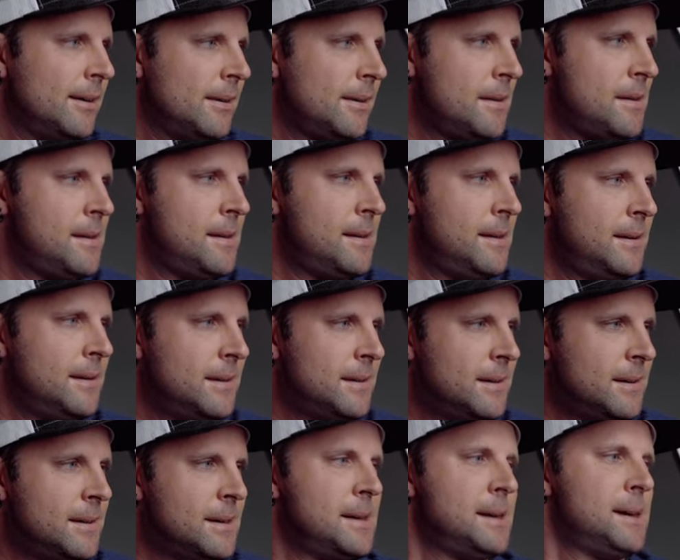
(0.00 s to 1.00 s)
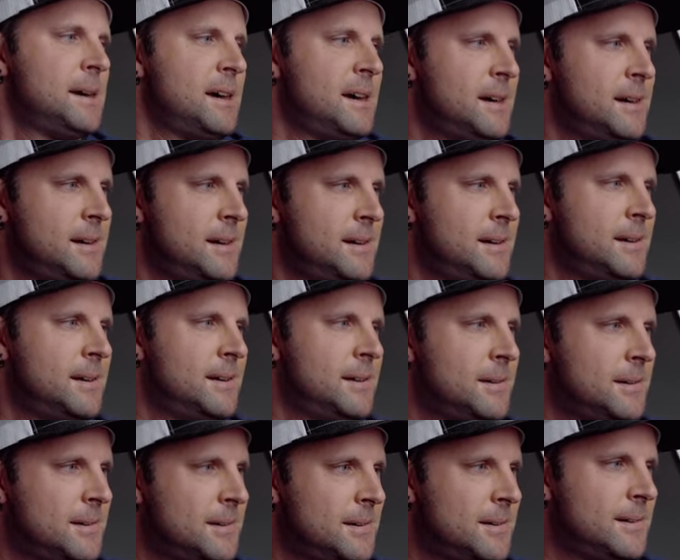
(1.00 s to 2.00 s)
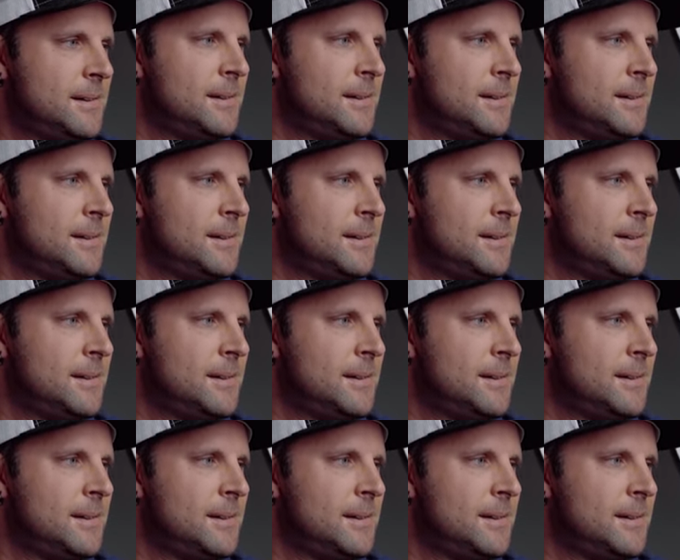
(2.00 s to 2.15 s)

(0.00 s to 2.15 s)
No words are spoken by the person on screen.